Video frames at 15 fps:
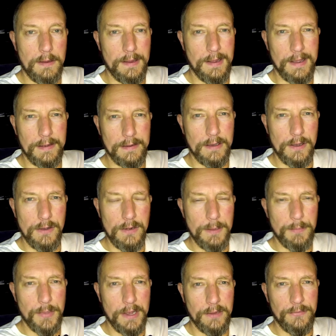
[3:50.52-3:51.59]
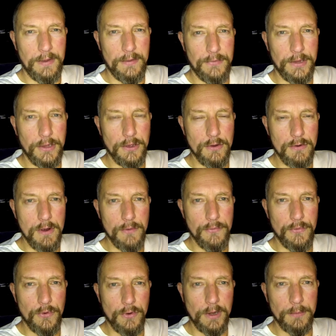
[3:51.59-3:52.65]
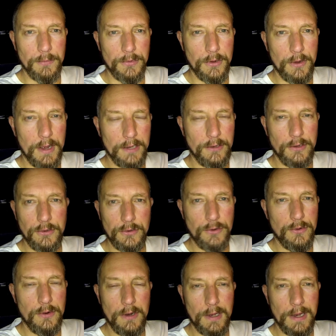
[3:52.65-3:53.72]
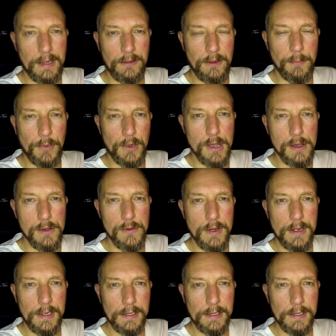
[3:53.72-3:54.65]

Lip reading: Yeah, and I only paid €50 for them, so I just couldn't let them go.